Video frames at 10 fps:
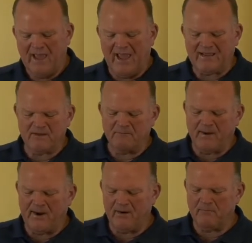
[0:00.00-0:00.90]
and
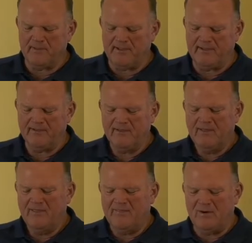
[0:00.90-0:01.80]
compare me
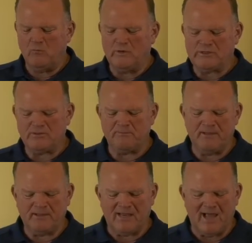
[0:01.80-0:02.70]
that we should
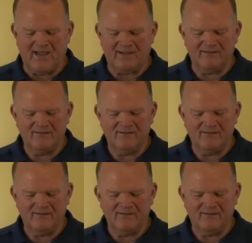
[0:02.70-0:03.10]
be alike?